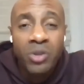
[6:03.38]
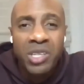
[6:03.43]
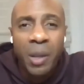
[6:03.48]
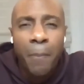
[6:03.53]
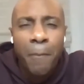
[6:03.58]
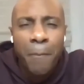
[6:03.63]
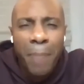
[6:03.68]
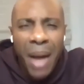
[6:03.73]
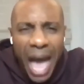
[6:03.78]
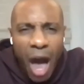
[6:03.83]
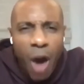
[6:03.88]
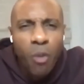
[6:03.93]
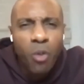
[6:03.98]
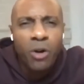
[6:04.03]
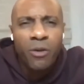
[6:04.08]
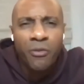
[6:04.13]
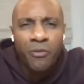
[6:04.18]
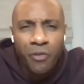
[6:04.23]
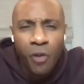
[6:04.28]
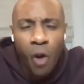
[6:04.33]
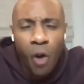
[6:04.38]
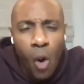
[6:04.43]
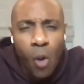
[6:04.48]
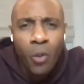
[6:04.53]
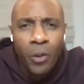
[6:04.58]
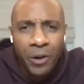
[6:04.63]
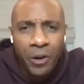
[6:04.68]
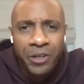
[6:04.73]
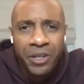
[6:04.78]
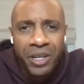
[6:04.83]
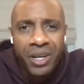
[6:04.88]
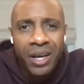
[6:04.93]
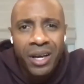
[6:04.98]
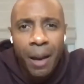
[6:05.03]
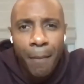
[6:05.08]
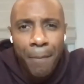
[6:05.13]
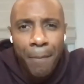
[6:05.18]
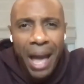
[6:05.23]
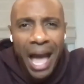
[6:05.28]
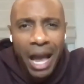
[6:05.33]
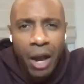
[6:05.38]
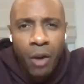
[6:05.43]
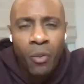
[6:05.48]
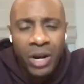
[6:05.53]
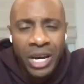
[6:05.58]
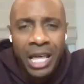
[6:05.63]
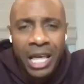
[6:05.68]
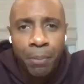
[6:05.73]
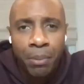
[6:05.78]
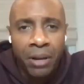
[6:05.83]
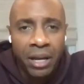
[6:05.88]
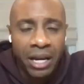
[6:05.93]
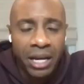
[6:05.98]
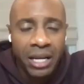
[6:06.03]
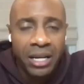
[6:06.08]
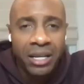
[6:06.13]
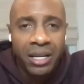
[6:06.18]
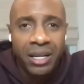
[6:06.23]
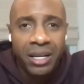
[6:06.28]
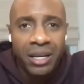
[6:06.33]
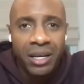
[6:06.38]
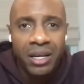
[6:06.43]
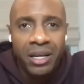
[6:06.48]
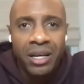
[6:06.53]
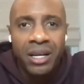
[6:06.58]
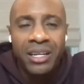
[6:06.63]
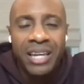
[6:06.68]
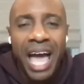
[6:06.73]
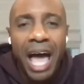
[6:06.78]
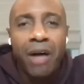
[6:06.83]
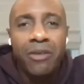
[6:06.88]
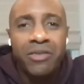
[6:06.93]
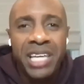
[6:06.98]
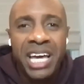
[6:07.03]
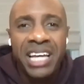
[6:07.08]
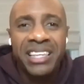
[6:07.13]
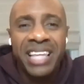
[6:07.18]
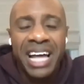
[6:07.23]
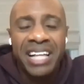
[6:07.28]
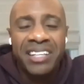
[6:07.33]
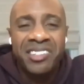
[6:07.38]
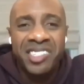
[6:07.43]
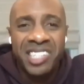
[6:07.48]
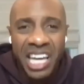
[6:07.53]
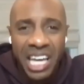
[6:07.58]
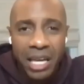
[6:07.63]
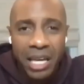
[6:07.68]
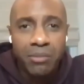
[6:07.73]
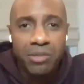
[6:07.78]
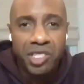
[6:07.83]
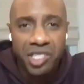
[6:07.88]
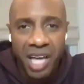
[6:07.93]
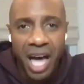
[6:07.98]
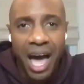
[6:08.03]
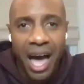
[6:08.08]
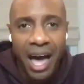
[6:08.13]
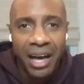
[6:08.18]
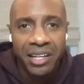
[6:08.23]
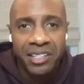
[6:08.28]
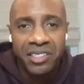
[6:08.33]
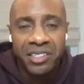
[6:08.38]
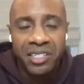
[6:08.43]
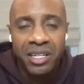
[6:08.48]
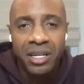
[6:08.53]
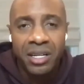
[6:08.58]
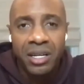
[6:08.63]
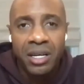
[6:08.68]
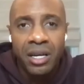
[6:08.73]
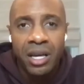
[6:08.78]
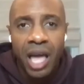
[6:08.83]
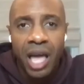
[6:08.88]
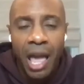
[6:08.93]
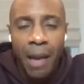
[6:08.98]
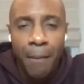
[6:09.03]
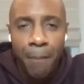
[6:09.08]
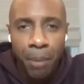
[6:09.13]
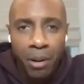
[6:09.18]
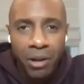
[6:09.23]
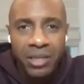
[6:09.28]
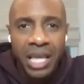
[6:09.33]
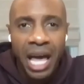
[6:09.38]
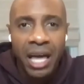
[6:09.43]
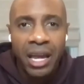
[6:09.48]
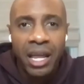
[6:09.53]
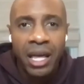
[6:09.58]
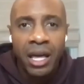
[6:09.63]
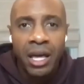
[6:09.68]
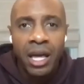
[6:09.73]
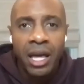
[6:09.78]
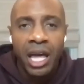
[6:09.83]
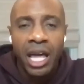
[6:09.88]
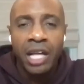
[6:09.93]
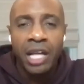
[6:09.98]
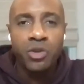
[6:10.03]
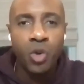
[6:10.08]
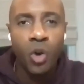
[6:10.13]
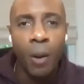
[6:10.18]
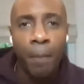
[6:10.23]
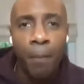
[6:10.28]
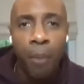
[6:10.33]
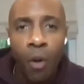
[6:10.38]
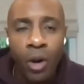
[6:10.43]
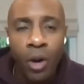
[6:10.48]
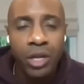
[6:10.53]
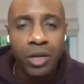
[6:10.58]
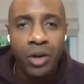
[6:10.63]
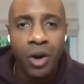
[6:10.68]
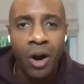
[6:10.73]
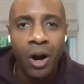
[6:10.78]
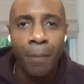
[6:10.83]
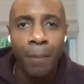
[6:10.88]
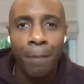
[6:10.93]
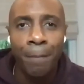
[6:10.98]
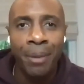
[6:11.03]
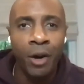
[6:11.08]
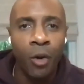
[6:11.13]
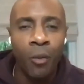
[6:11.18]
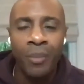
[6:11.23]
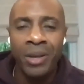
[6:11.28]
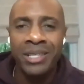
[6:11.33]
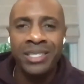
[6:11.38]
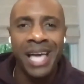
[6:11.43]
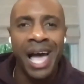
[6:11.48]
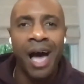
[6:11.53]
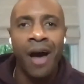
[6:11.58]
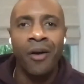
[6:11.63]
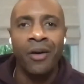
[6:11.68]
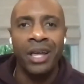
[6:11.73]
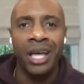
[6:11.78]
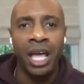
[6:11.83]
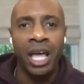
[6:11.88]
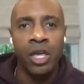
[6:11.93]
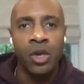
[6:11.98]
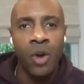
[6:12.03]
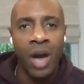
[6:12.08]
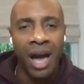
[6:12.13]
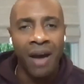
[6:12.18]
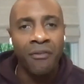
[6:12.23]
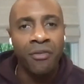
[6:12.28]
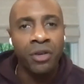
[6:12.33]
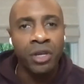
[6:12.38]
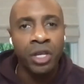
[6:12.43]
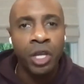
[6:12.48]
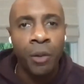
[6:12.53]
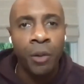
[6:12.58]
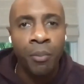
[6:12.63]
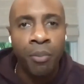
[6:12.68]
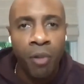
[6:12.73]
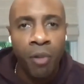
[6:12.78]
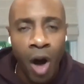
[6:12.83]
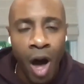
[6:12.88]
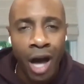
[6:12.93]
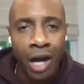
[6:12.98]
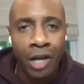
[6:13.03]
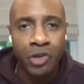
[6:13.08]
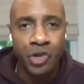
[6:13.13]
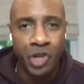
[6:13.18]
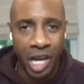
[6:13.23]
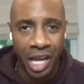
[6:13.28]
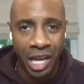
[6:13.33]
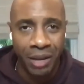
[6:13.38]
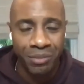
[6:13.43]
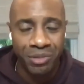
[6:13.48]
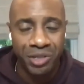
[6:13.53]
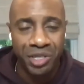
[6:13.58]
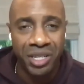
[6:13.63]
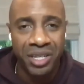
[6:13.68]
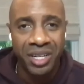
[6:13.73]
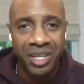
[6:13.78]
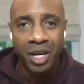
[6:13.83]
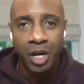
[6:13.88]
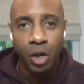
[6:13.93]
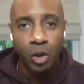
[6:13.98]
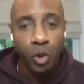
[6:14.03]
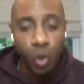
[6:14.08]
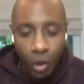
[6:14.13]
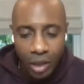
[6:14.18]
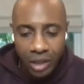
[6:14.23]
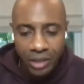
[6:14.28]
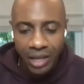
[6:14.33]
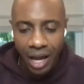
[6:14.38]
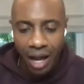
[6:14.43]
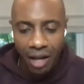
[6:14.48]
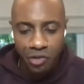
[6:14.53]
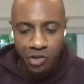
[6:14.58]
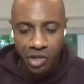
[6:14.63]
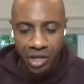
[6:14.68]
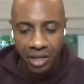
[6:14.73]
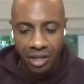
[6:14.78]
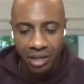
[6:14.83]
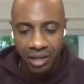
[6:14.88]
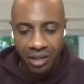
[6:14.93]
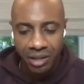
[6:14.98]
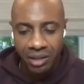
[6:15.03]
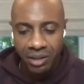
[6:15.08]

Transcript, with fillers: He was a power forward back when he played. Now take that same size and put that into a point guard built mentality, and you have LeBron James. Luka Doncic,